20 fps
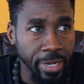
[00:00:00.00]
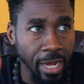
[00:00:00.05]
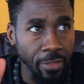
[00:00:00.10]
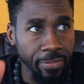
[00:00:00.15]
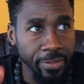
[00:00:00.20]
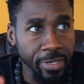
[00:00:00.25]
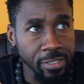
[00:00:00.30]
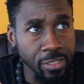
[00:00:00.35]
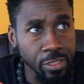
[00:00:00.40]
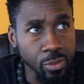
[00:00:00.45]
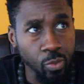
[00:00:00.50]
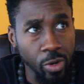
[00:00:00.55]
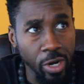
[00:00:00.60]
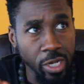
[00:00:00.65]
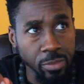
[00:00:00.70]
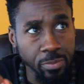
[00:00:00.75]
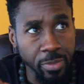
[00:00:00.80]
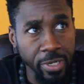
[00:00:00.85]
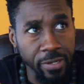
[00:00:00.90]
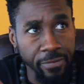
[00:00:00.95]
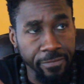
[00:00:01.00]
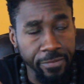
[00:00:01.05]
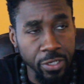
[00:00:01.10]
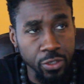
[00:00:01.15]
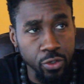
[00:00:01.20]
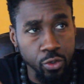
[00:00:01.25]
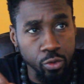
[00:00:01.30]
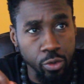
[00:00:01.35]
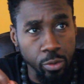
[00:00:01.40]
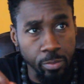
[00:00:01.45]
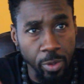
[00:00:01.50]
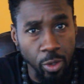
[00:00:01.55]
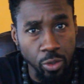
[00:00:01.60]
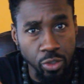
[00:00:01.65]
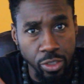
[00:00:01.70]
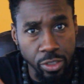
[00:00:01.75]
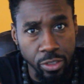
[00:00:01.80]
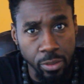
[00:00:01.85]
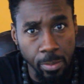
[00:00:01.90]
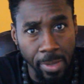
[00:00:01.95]
Now this is where it's beneficial to
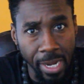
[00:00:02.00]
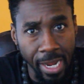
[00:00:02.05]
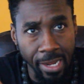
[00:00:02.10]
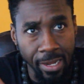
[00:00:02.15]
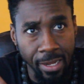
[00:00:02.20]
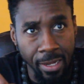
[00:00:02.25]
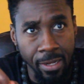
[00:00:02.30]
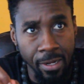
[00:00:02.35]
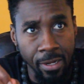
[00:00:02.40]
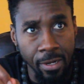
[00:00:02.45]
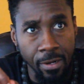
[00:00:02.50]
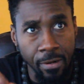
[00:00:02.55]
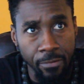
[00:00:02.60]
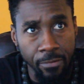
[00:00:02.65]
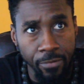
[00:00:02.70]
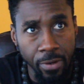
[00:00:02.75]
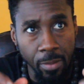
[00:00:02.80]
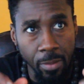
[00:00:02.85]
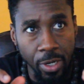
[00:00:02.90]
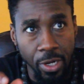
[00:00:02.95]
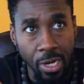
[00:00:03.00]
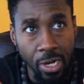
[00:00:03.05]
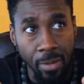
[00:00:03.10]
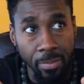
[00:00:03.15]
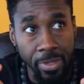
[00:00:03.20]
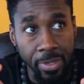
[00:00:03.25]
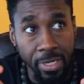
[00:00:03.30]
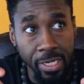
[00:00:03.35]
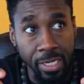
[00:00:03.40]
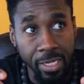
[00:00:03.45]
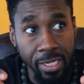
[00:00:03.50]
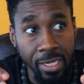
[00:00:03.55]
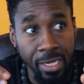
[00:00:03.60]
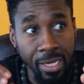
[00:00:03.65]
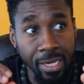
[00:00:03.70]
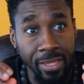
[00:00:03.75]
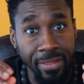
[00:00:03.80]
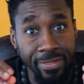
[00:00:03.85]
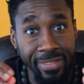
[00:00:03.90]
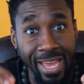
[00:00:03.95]
purchase a bike from a
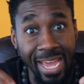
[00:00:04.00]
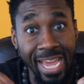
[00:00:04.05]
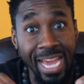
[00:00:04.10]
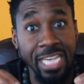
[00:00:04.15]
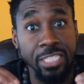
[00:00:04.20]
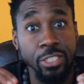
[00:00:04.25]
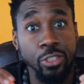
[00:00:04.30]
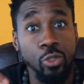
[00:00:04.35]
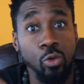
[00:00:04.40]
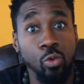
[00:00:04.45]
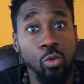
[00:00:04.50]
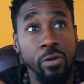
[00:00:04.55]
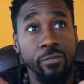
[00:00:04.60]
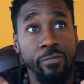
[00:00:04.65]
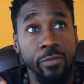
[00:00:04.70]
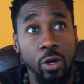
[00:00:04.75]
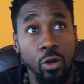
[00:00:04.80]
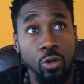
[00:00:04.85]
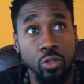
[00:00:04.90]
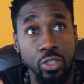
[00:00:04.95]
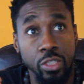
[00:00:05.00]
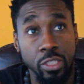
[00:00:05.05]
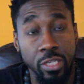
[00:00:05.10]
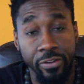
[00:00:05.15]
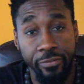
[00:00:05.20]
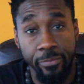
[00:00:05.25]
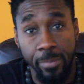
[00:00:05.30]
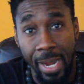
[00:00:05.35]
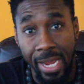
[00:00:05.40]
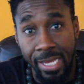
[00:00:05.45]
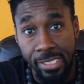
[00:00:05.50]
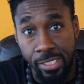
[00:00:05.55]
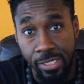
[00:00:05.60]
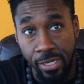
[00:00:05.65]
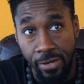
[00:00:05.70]
company that has newer versions of bikes